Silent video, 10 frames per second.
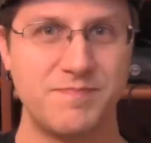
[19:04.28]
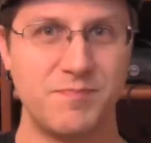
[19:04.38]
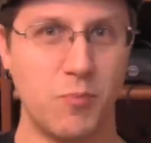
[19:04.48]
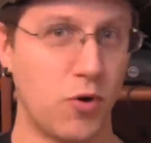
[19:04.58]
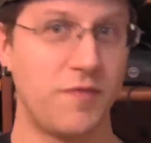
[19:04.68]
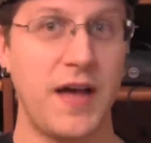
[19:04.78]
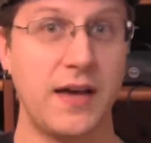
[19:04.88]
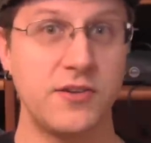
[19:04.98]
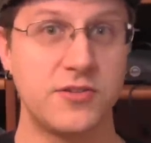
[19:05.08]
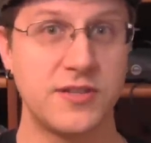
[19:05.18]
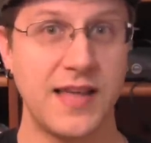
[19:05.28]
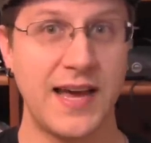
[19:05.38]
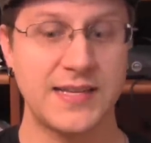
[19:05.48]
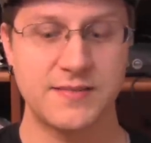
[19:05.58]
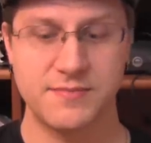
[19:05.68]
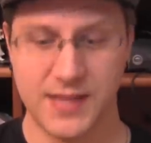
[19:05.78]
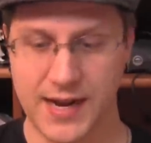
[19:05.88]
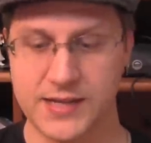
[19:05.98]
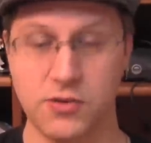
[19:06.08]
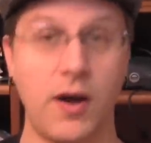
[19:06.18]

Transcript: more value to that than I do.